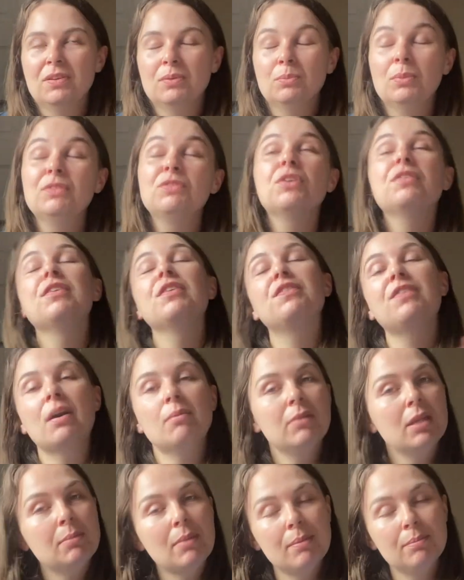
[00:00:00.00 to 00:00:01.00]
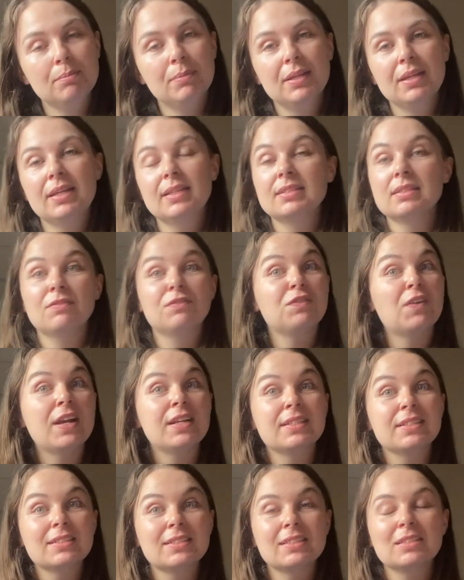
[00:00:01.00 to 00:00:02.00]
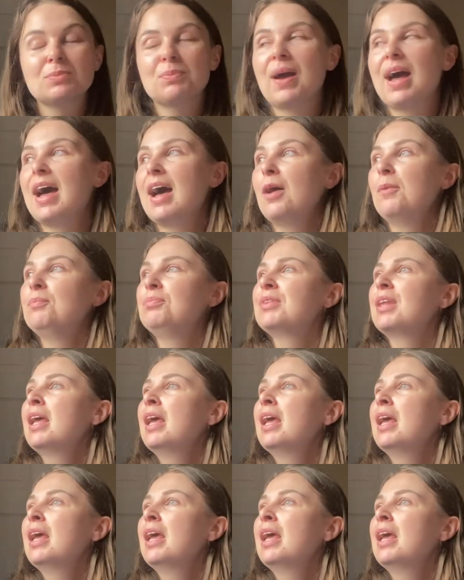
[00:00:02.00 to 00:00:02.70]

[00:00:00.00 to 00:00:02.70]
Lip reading: and with other family members and friends as well.